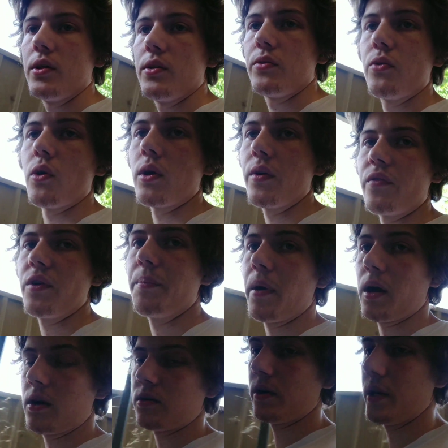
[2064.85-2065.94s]
not every
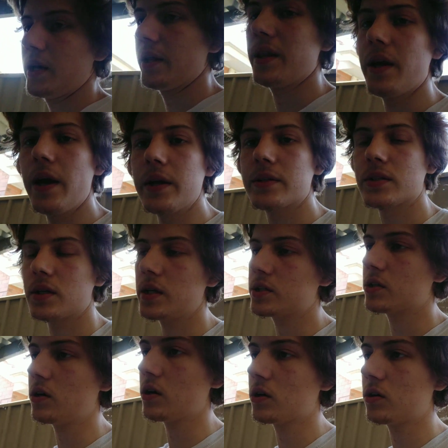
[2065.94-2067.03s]
part on here. It's
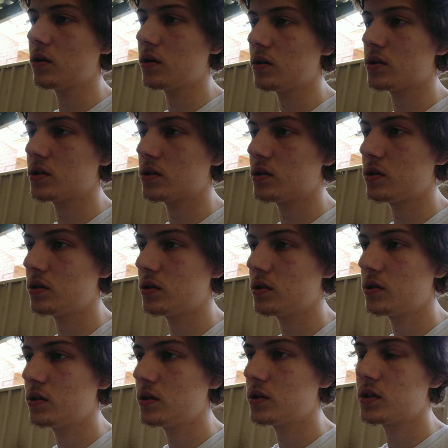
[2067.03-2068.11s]
going to cost
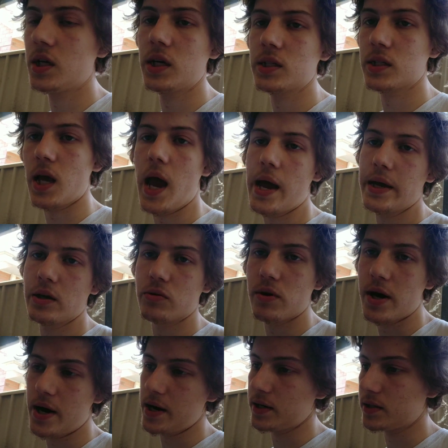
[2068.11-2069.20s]

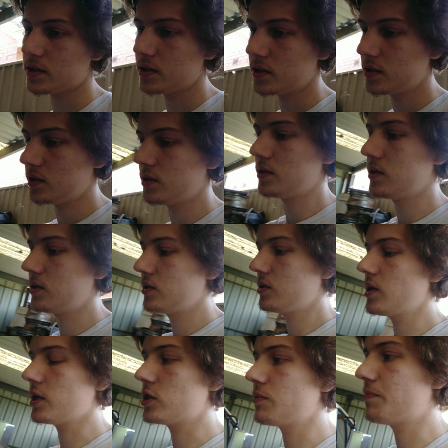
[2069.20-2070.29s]
$6,000-8,000.
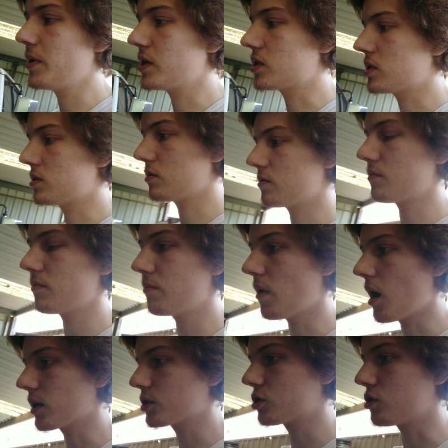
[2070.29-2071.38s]
That's your best
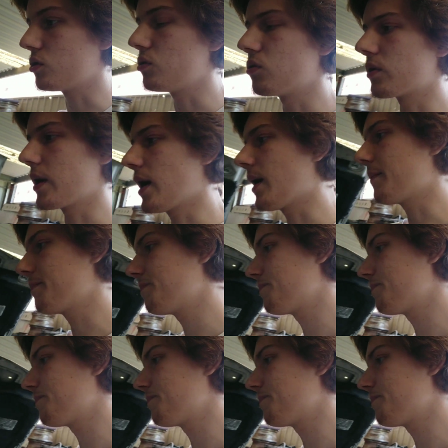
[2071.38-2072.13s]
marks to look at.